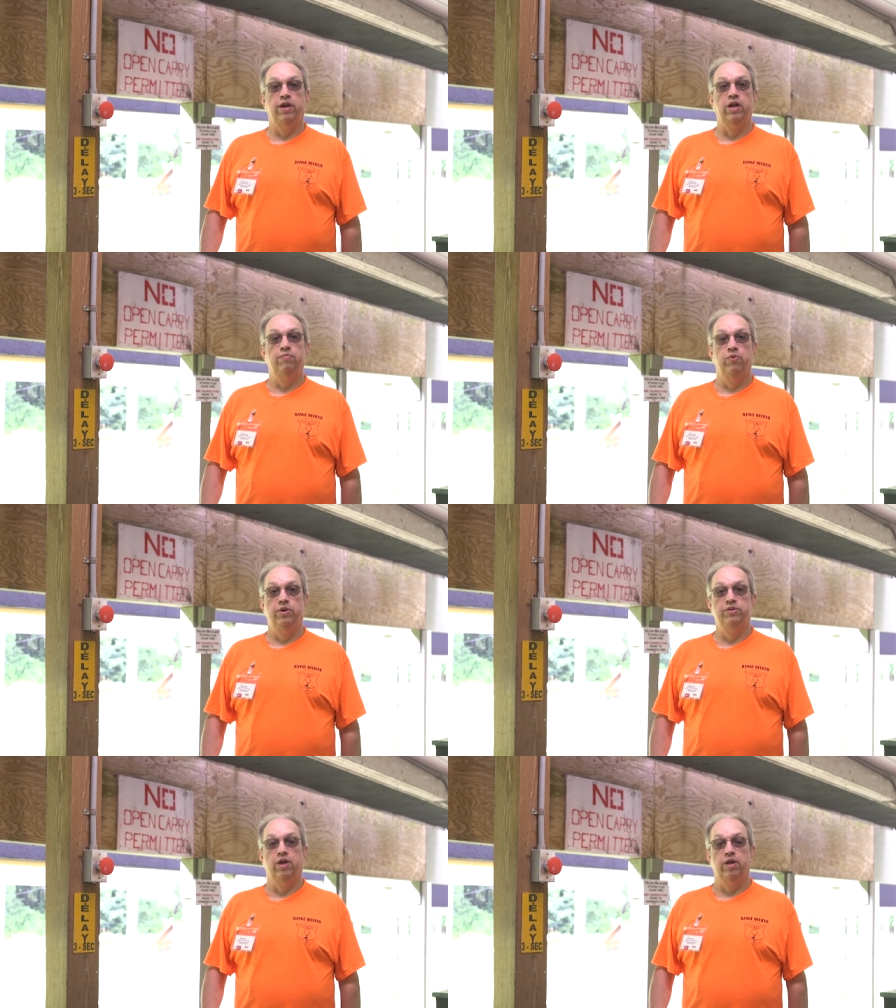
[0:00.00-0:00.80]
at any point
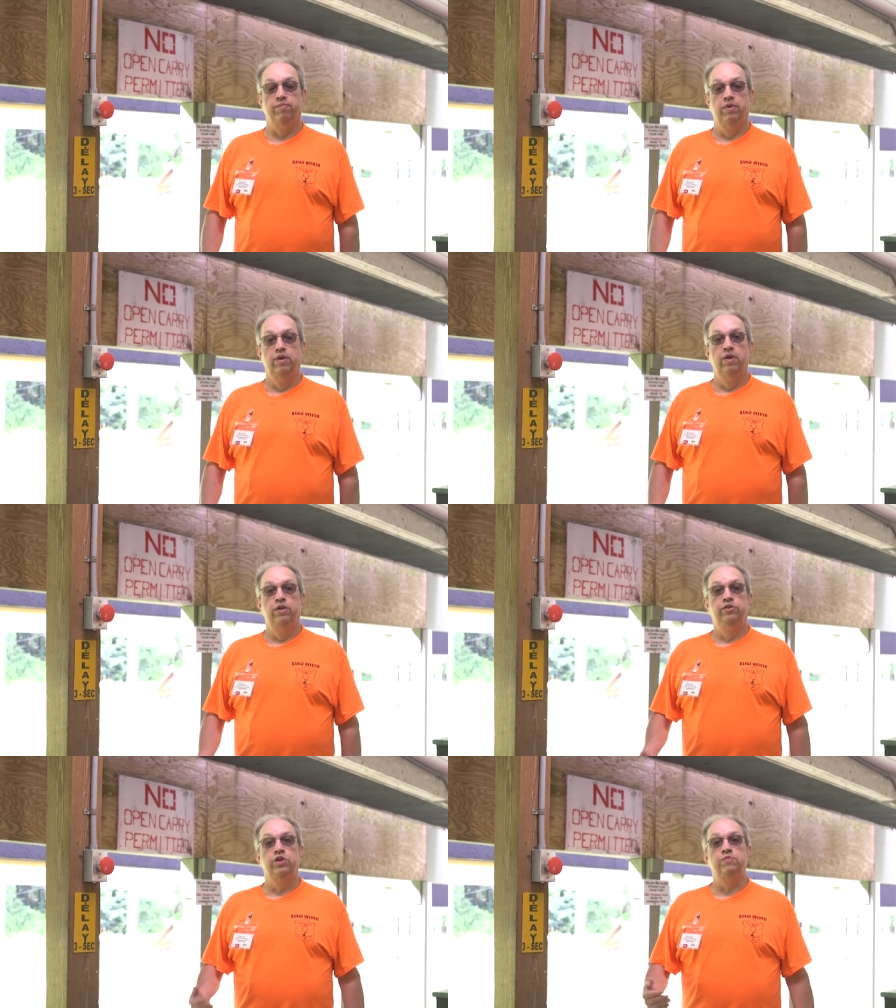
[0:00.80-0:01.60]
in time.
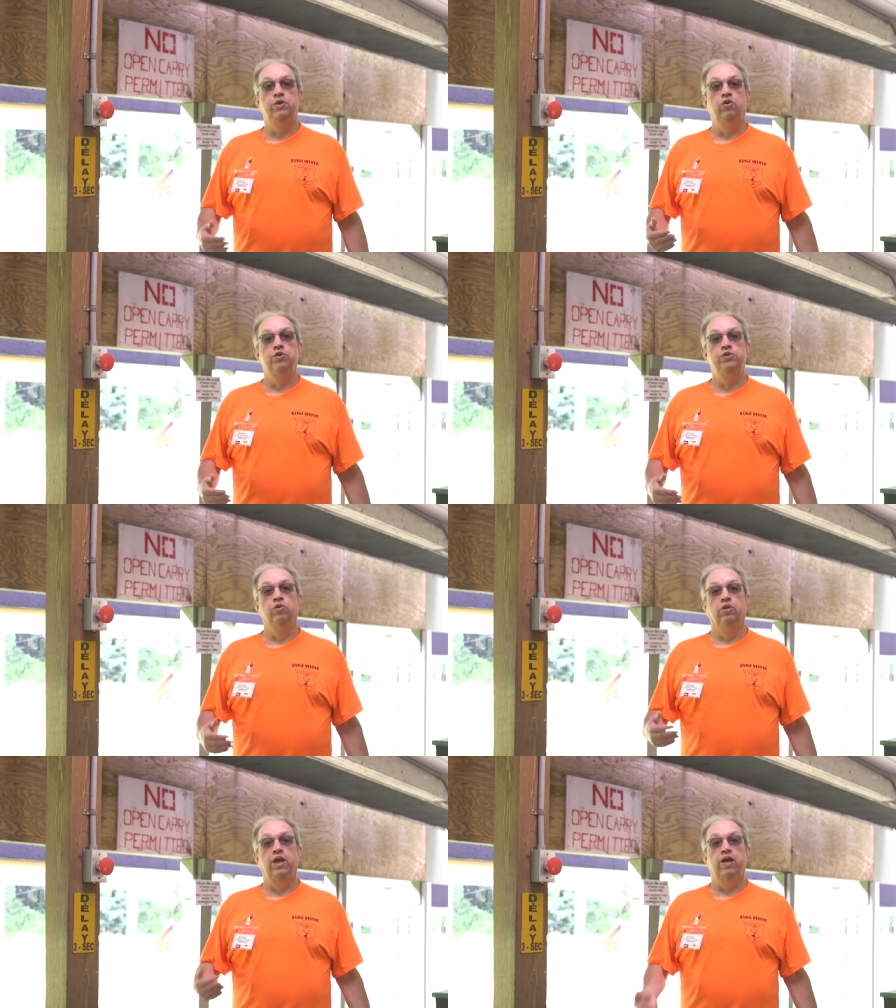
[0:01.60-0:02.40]
Just because
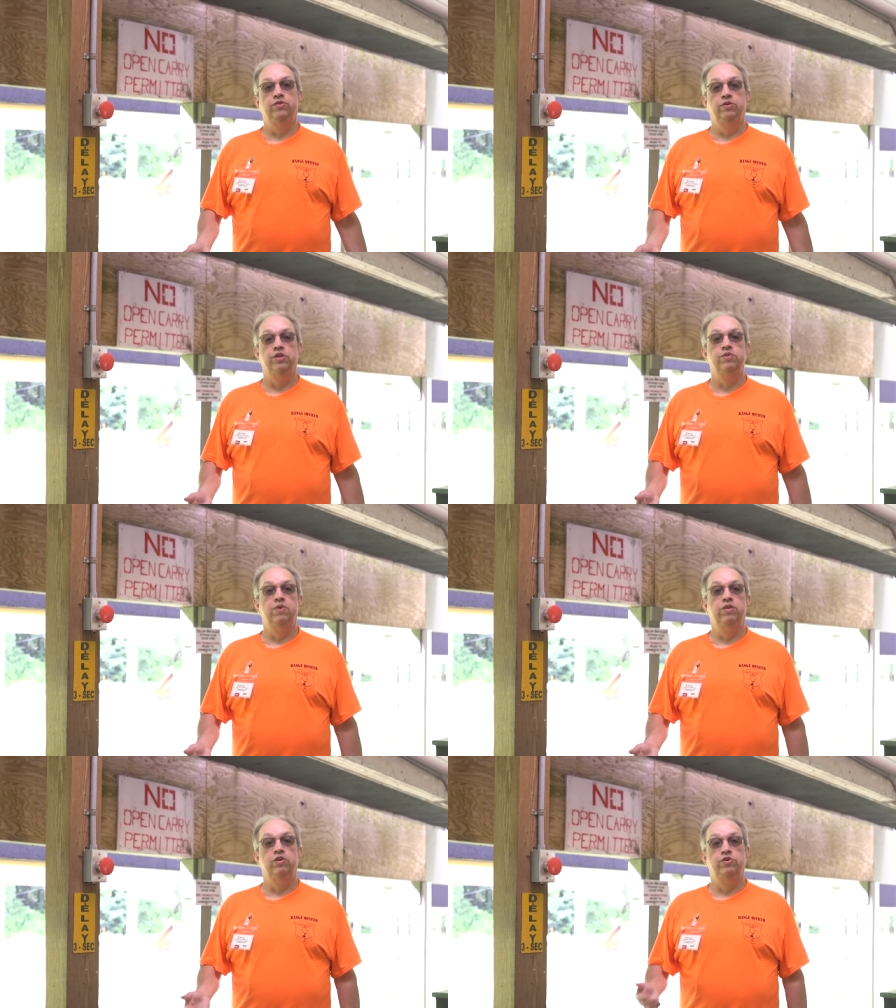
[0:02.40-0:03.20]
you're allowed to doesn't
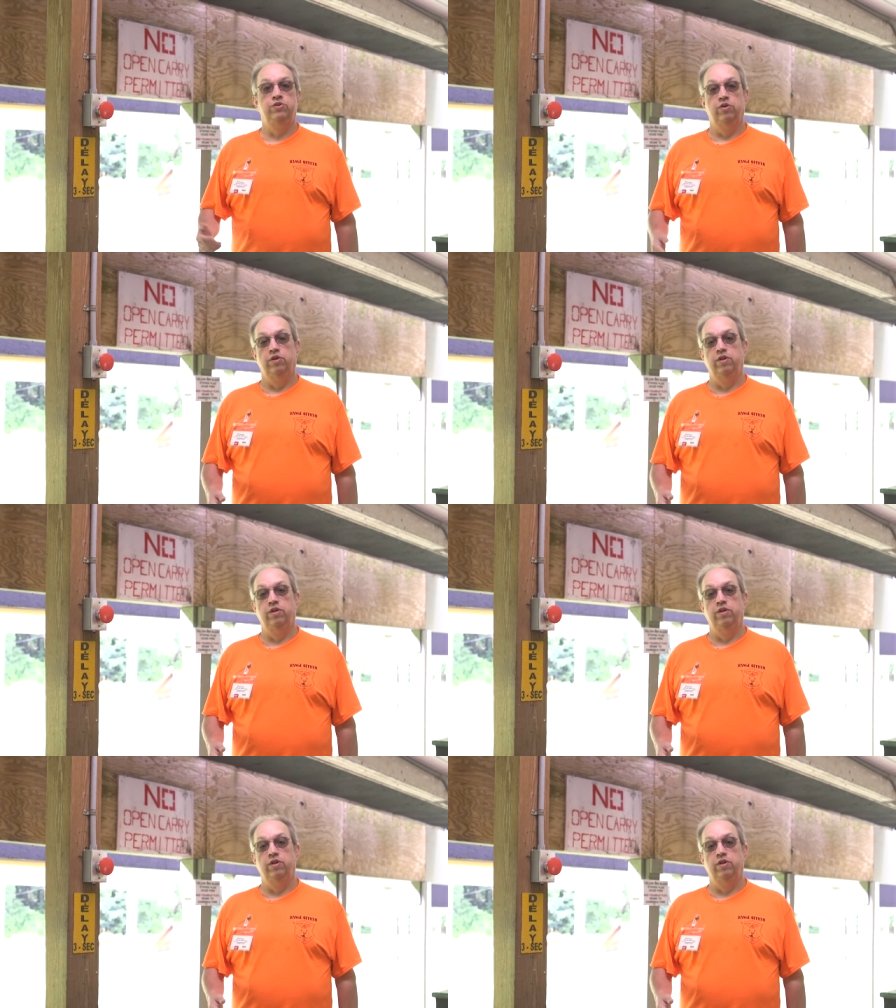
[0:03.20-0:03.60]
mean that you should.